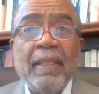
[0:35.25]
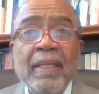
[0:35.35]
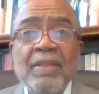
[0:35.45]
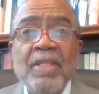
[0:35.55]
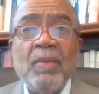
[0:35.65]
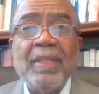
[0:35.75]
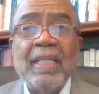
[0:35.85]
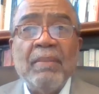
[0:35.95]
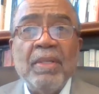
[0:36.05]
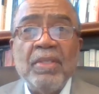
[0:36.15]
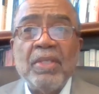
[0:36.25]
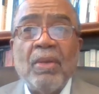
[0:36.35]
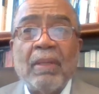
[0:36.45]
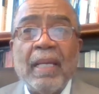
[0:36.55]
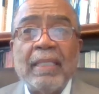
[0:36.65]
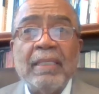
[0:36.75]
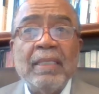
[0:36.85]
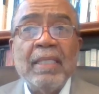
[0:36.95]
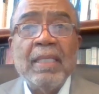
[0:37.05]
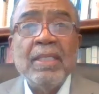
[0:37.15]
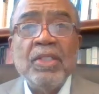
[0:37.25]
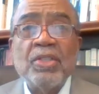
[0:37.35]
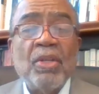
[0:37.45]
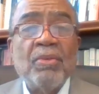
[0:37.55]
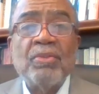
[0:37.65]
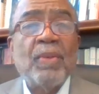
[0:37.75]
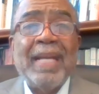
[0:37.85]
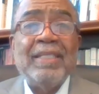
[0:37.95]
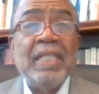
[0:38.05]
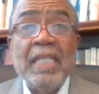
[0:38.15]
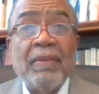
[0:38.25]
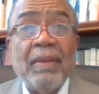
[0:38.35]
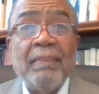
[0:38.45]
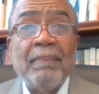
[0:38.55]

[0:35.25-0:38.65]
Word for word: and see what kind of music you like. Just don't scratch any of them.